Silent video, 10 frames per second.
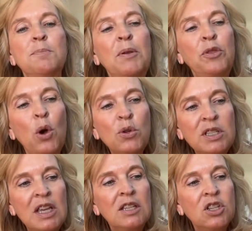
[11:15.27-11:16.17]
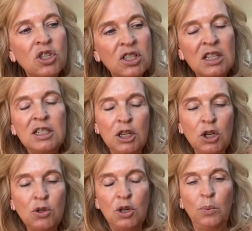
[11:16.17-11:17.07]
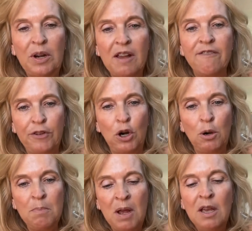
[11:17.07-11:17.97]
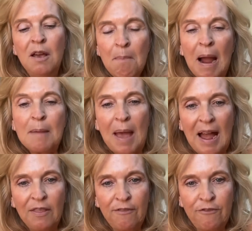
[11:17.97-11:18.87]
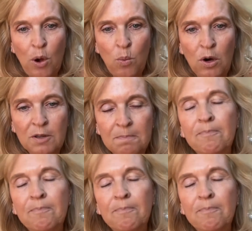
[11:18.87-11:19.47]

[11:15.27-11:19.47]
but those things just continue to reaffirm my path forward.